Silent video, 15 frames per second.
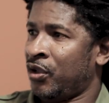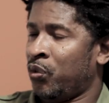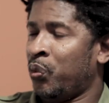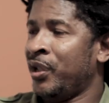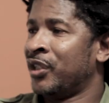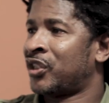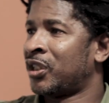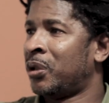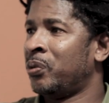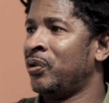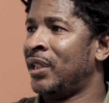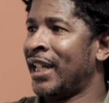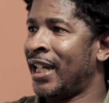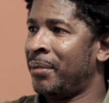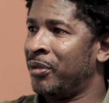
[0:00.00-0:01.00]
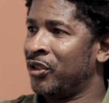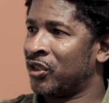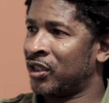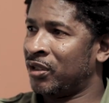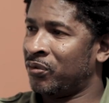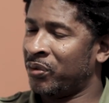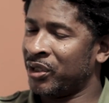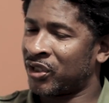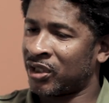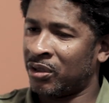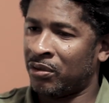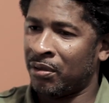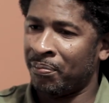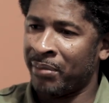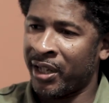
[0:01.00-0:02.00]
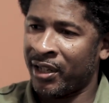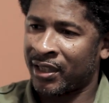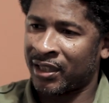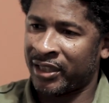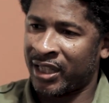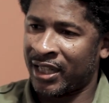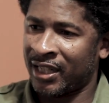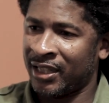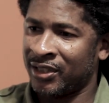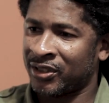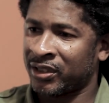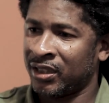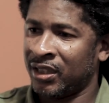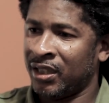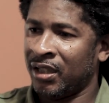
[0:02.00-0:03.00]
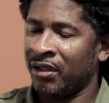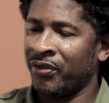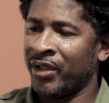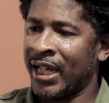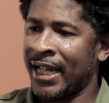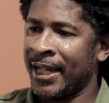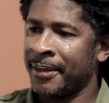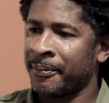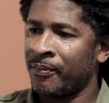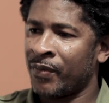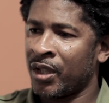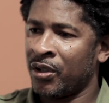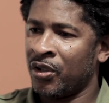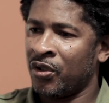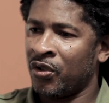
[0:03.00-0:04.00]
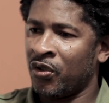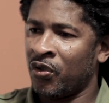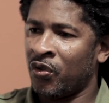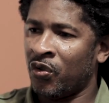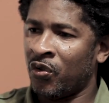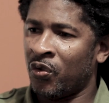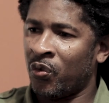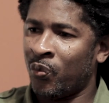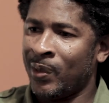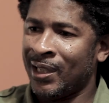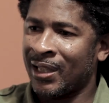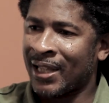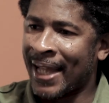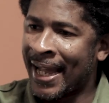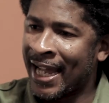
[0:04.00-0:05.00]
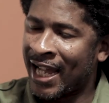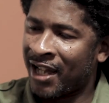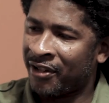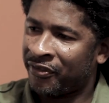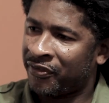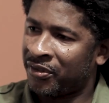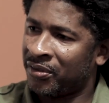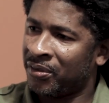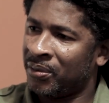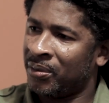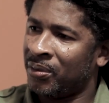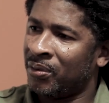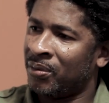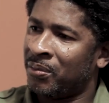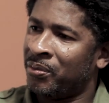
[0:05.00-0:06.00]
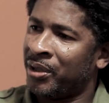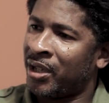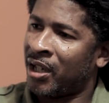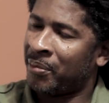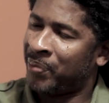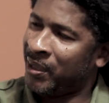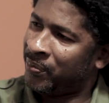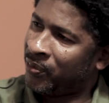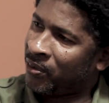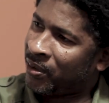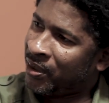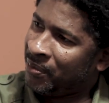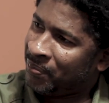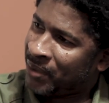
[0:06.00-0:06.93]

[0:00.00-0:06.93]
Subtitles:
We're so damaged, we're so Americanized that we laugh when our people are